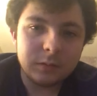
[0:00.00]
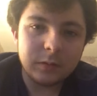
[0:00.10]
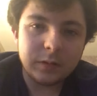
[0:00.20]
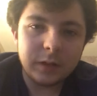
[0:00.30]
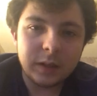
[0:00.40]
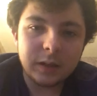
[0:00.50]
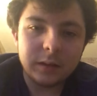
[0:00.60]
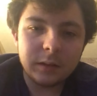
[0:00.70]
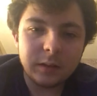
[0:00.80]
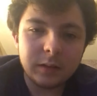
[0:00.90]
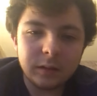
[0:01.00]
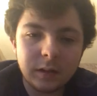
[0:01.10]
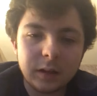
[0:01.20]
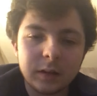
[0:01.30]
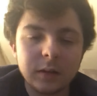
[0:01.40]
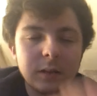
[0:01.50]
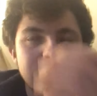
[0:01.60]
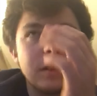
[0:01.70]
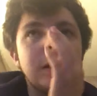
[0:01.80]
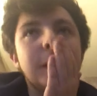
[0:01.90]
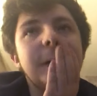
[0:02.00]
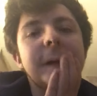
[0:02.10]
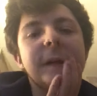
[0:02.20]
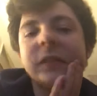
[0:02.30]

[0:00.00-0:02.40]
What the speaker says: things. Like, it's